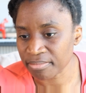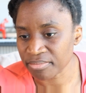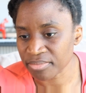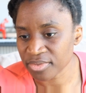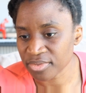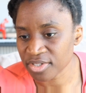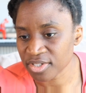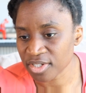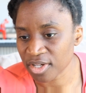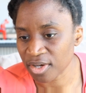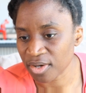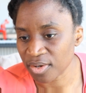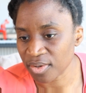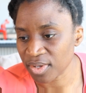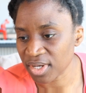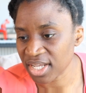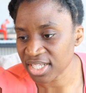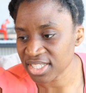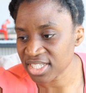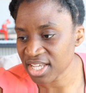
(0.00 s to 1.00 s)
So
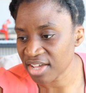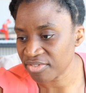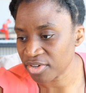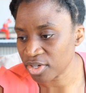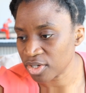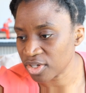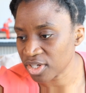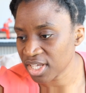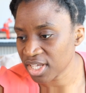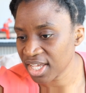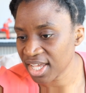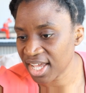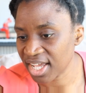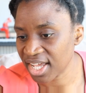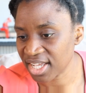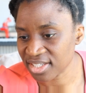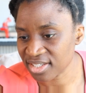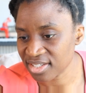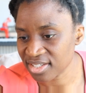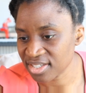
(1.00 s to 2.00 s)
let's have a look
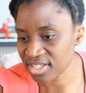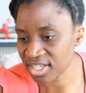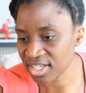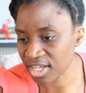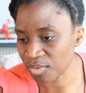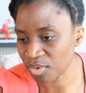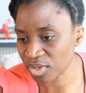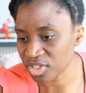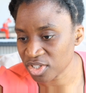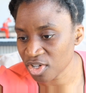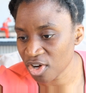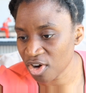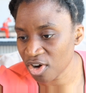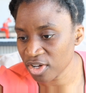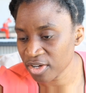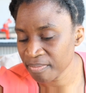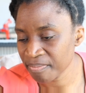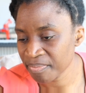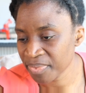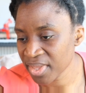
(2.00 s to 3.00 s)
and see what's on.